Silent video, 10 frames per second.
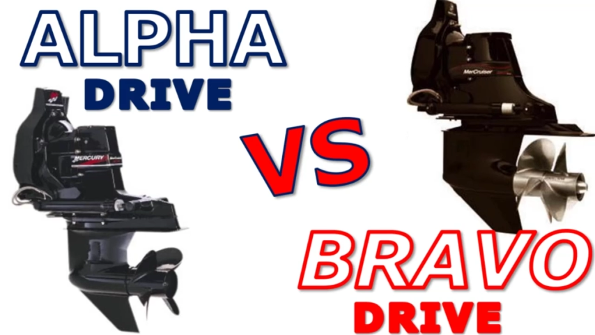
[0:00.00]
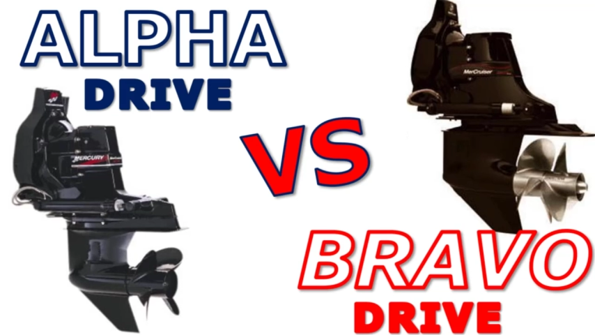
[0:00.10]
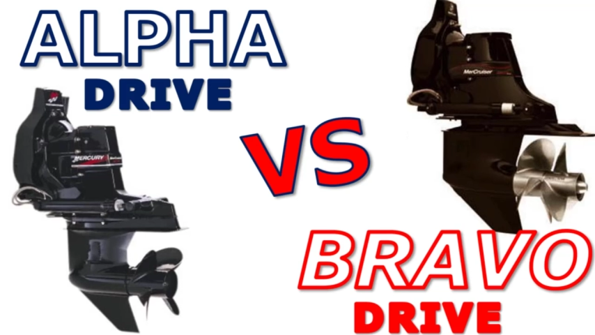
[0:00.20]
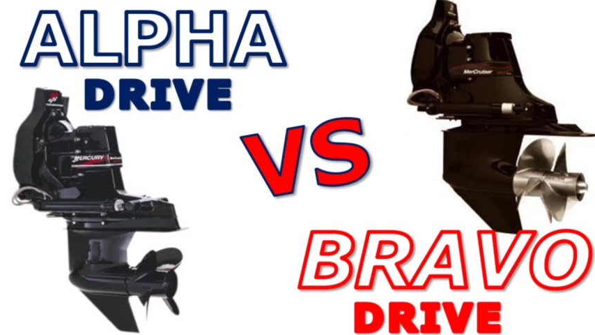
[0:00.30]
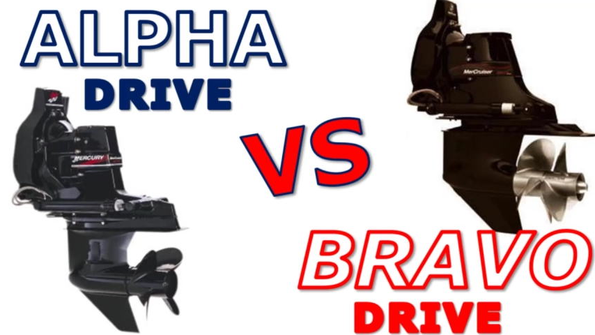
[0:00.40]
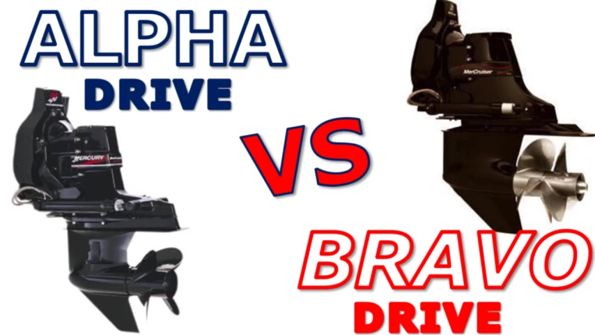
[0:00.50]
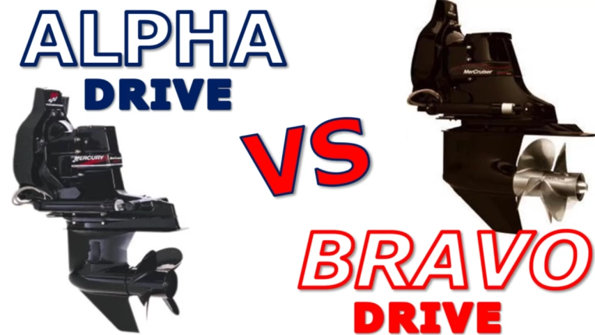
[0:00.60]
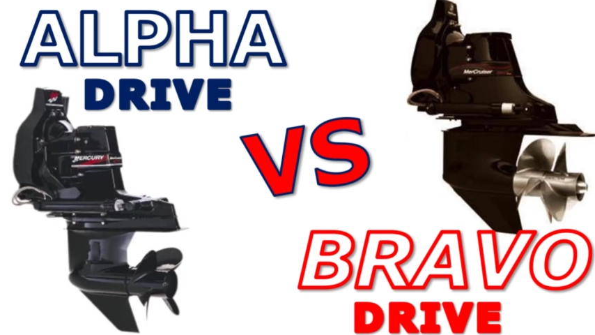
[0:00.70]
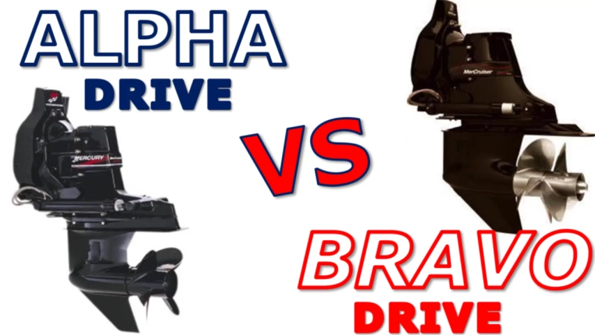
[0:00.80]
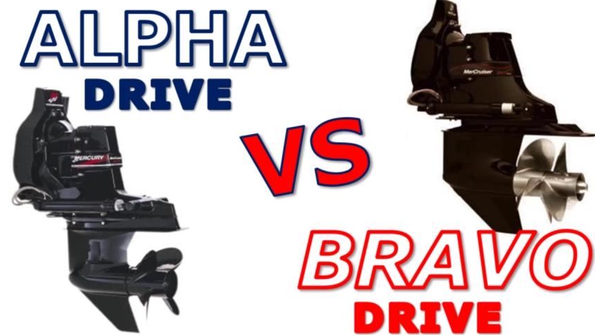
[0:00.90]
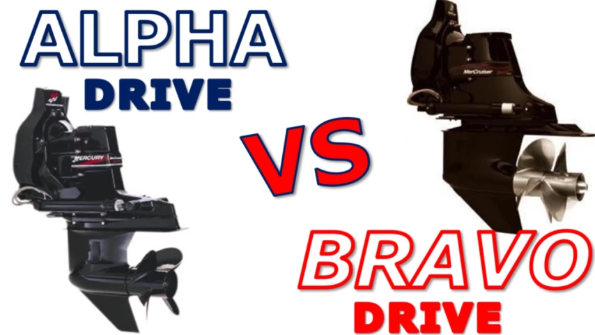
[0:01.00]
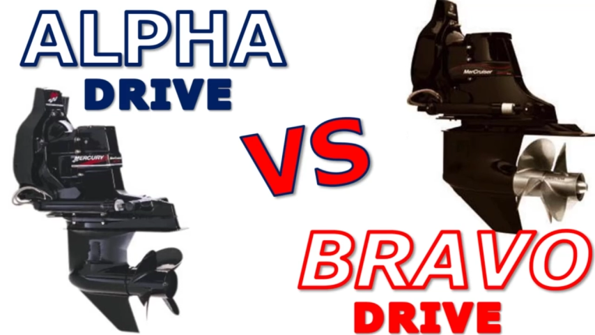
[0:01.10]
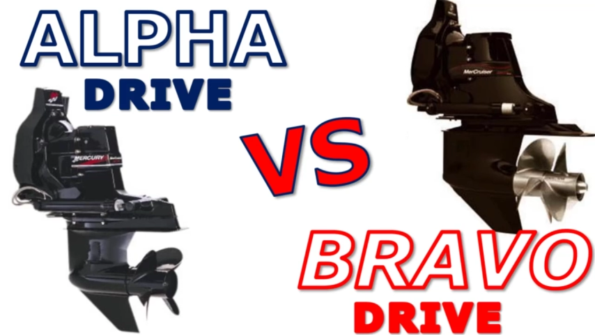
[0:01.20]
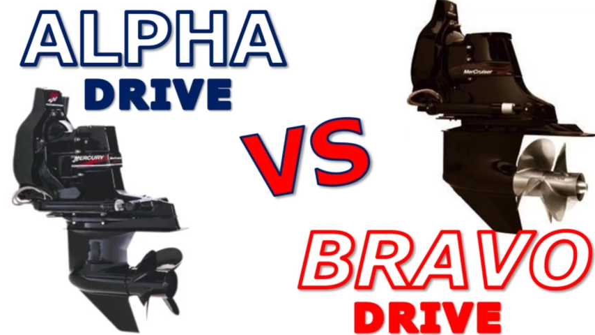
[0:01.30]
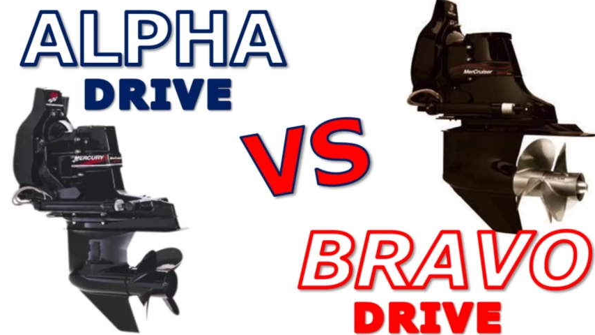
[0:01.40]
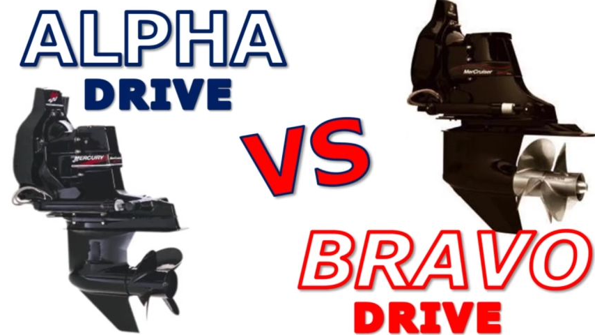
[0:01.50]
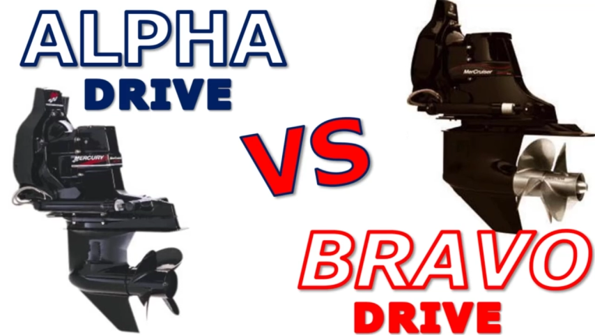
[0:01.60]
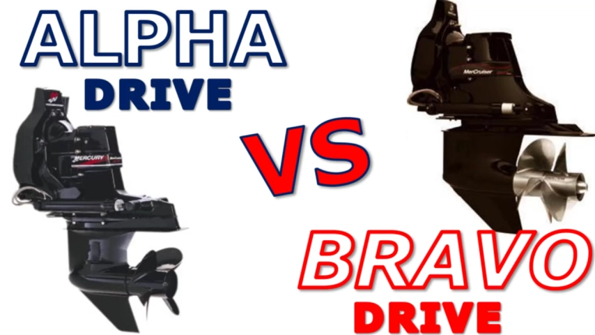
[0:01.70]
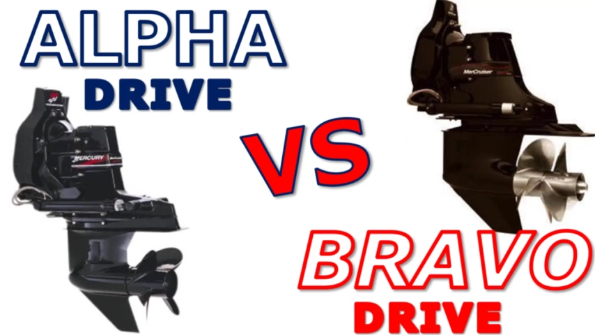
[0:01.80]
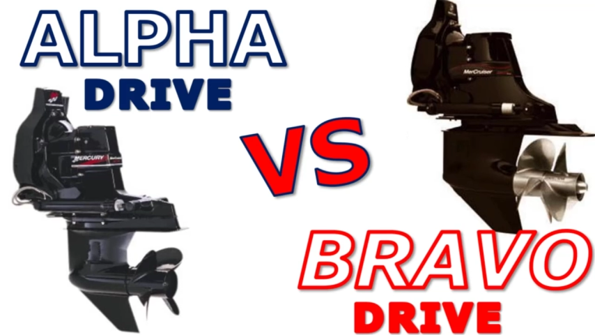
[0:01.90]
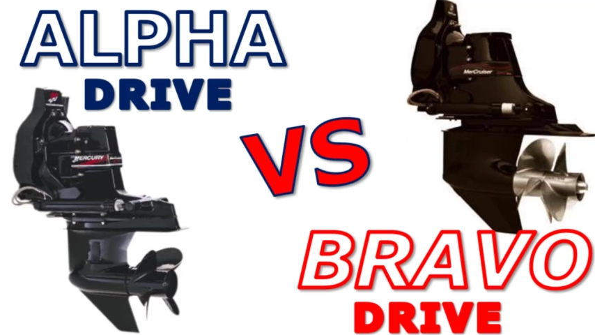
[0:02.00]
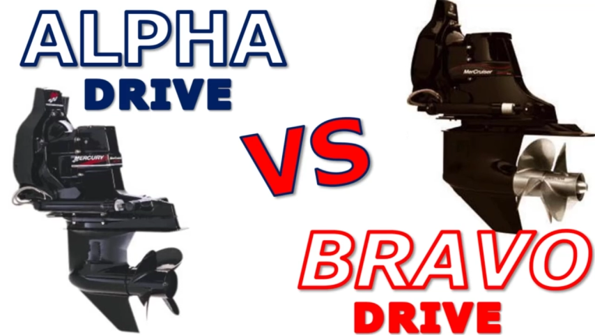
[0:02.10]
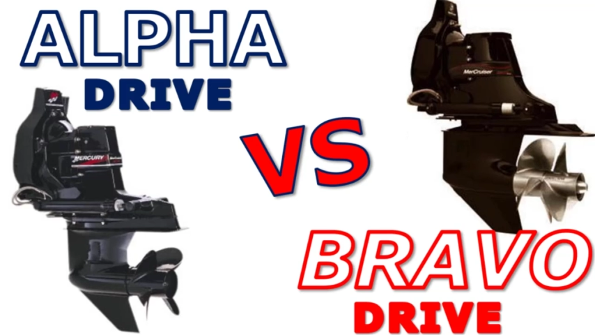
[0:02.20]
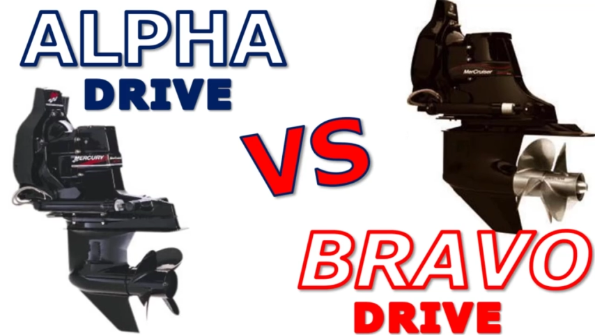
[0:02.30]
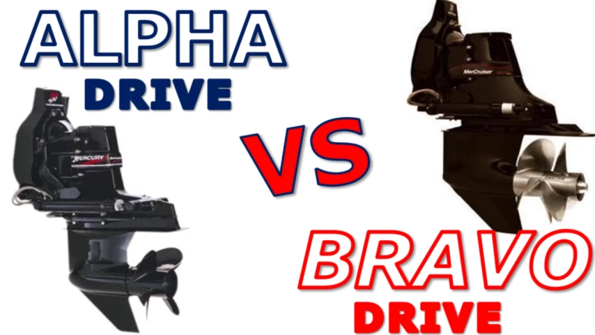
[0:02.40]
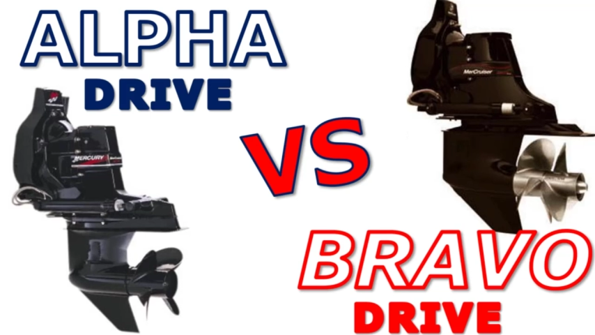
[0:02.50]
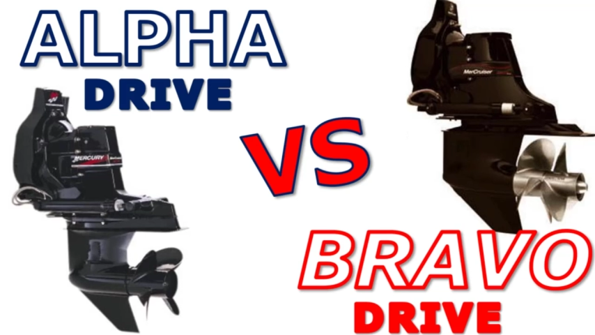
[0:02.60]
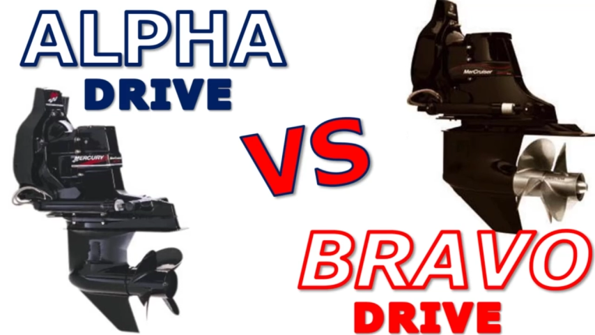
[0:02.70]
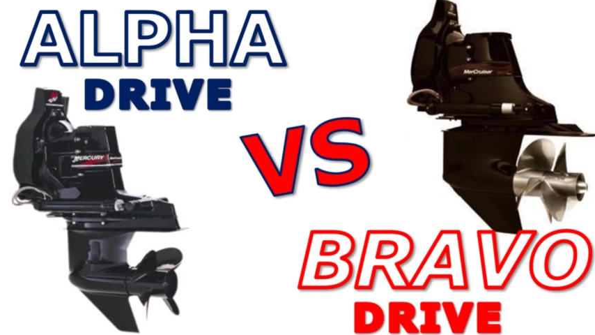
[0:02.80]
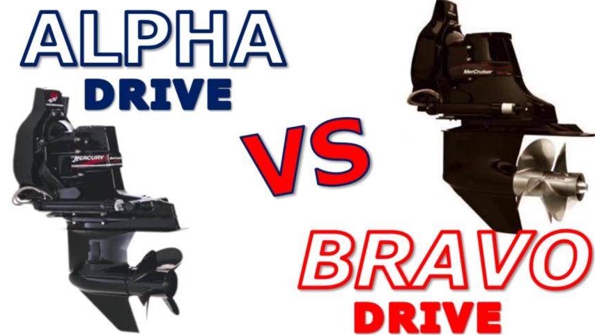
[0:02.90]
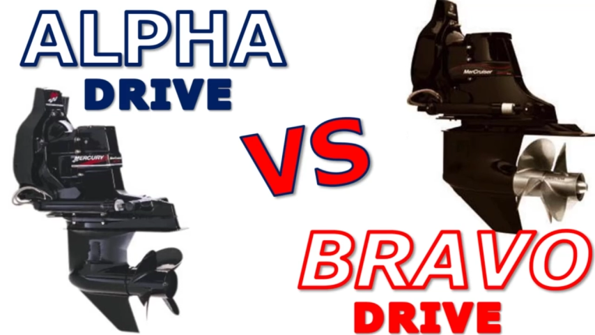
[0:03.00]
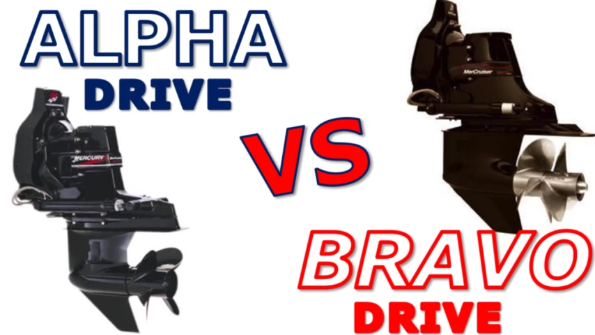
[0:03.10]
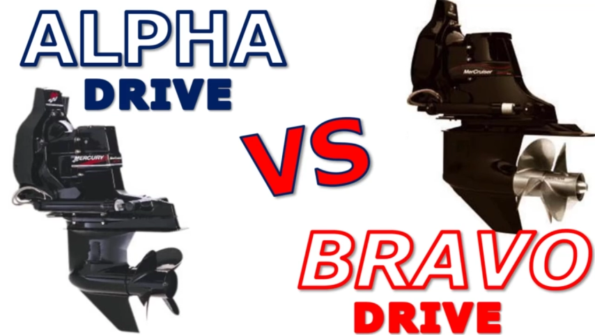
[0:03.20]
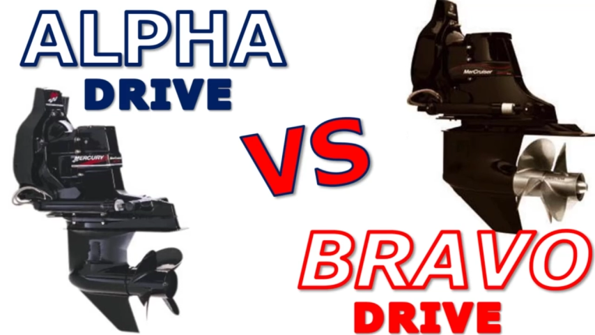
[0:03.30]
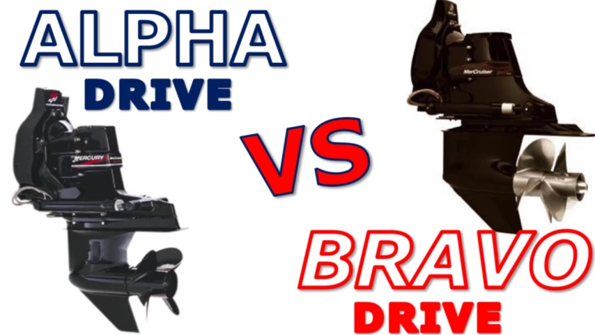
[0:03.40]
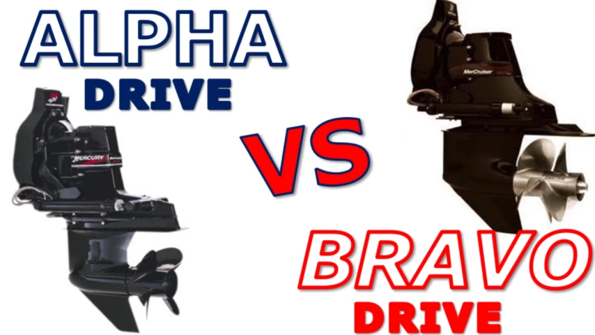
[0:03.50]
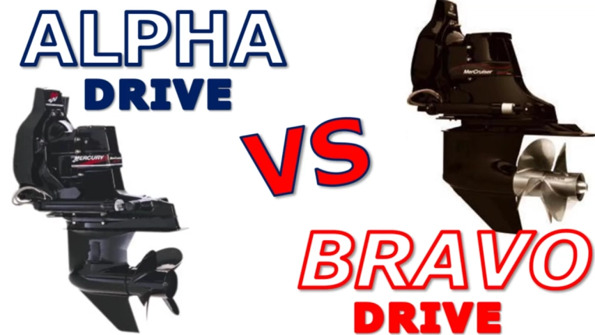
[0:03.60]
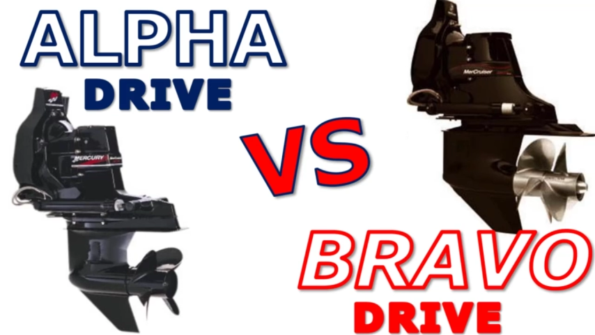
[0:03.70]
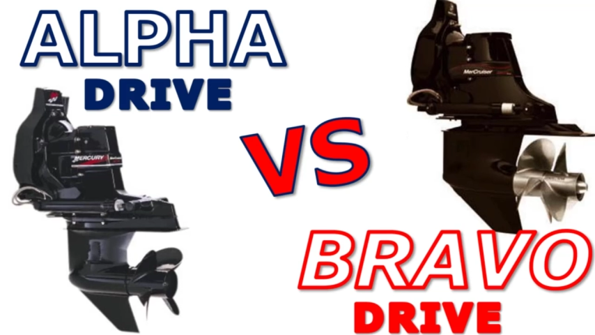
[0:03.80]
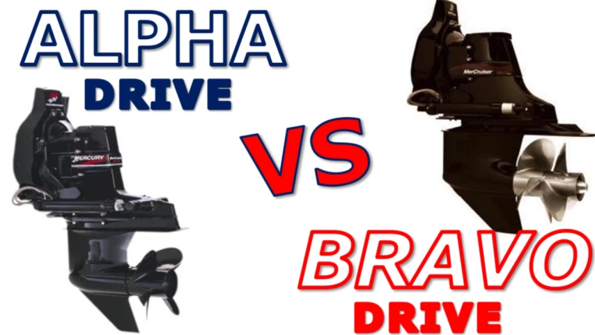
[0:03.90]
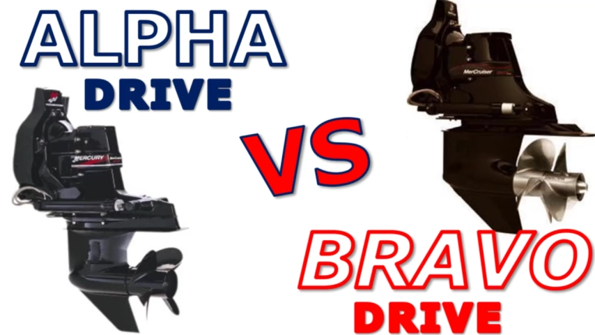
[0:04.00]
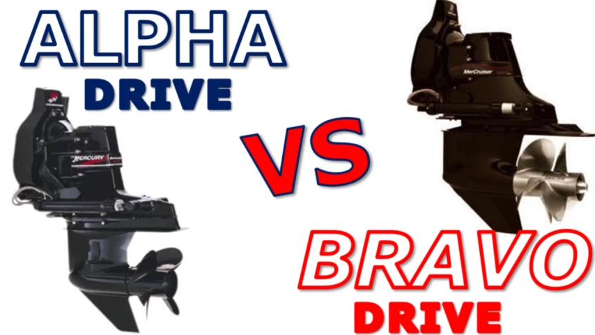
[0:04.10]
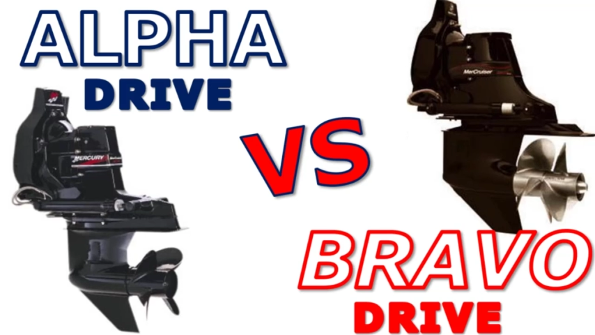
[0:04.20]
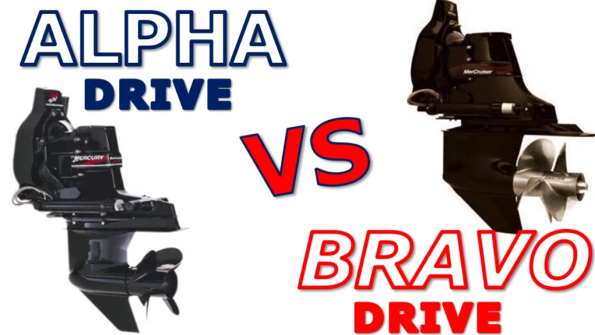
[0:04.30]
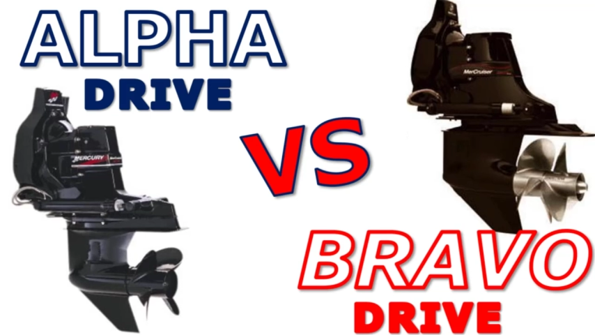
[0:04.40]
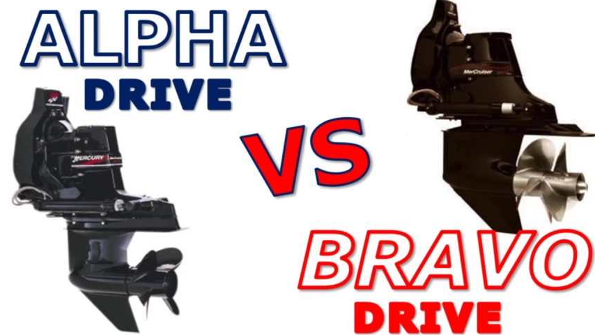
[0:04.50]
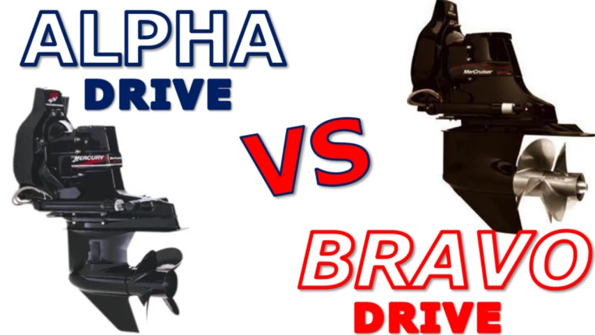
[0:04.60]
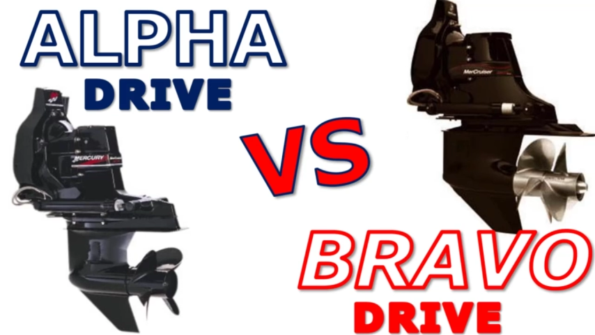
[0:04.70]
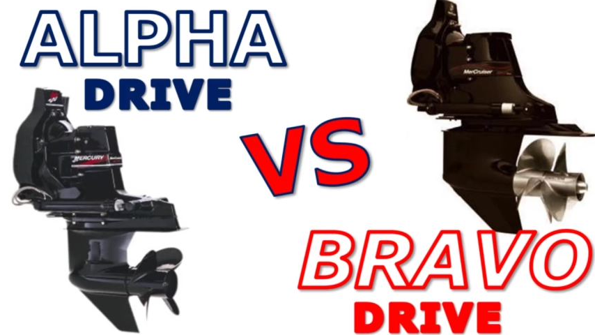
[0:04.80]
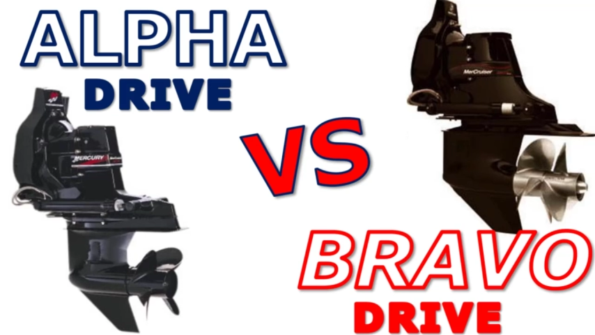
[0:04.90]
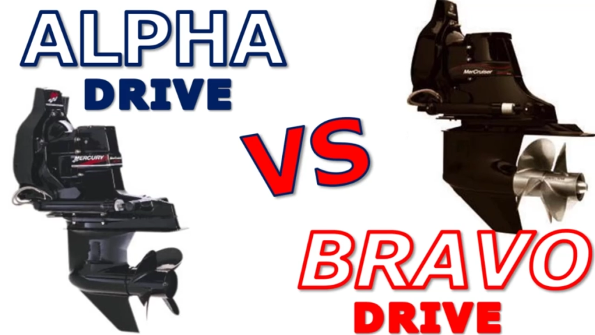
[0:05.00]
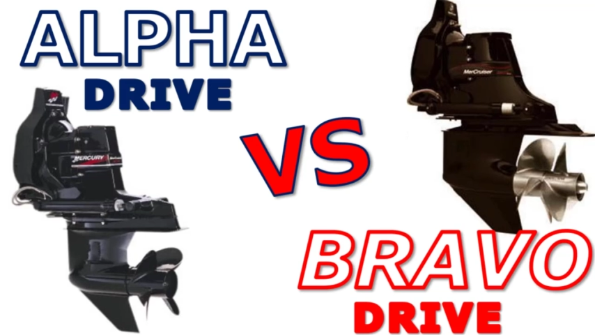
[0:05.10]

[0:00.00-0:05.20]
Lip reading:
No face is visible, so there are no lips to read.